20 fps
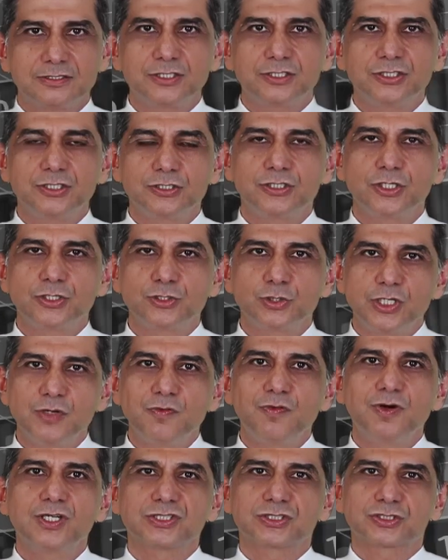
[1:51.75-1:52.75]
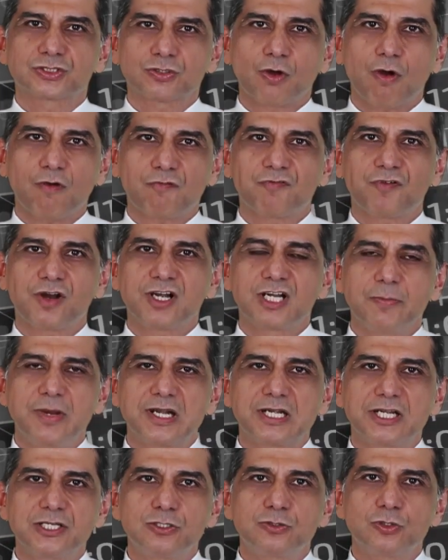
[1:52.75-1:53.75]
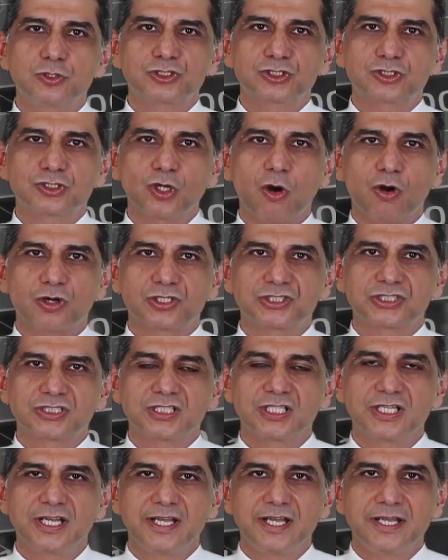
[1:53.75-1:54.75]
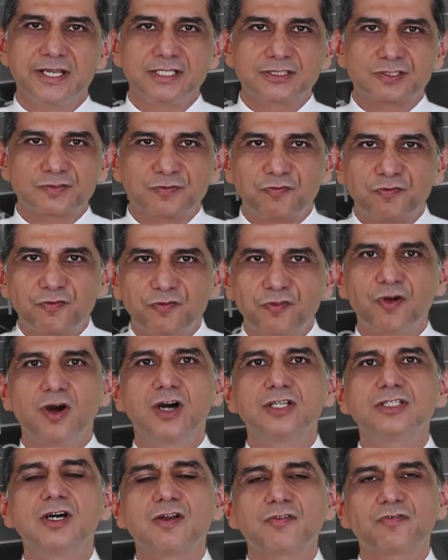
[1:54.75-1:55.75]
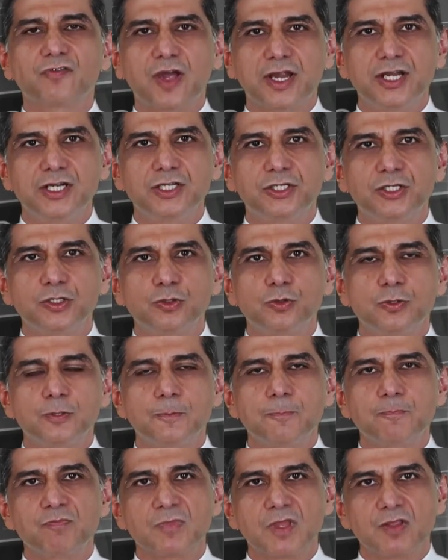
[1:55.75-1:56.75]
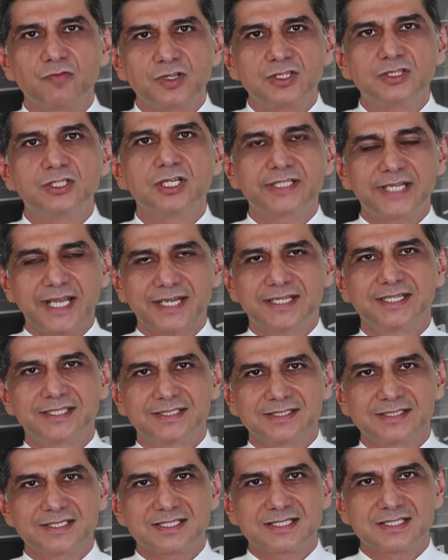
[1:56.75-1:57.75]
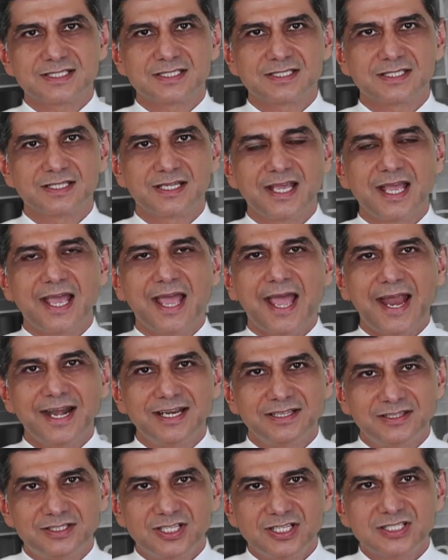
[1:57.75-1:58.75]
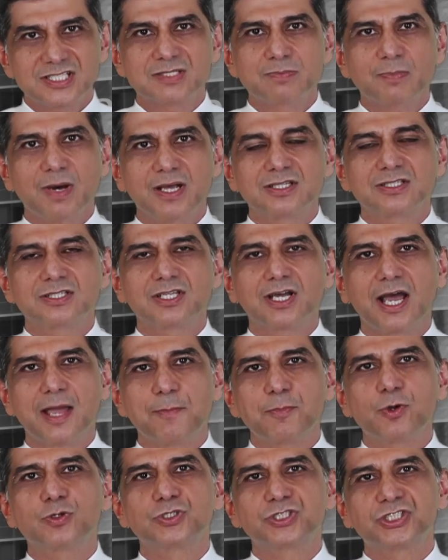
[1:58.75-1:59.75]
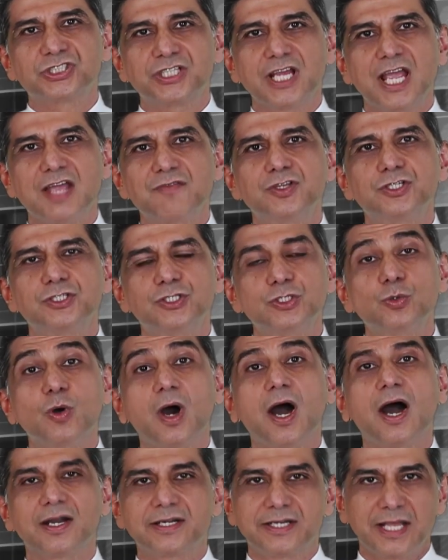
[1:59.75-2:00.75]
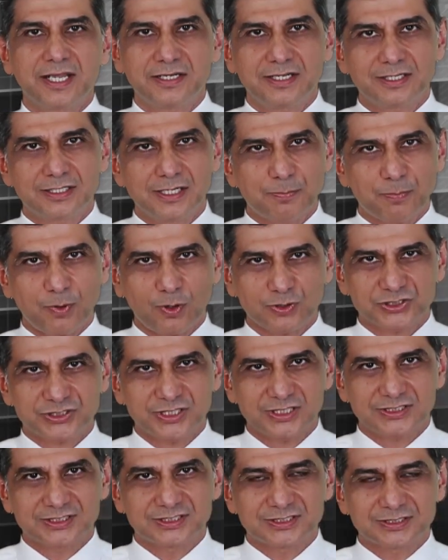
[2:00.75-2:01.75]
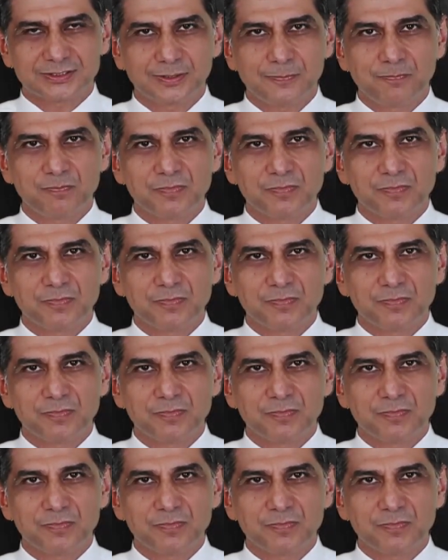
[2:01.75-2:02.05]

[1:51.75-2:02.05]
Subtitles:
The universe of fundamentally good stocks is further fine-tuned with the technicals. And this month, I'm going to share with you our technical process.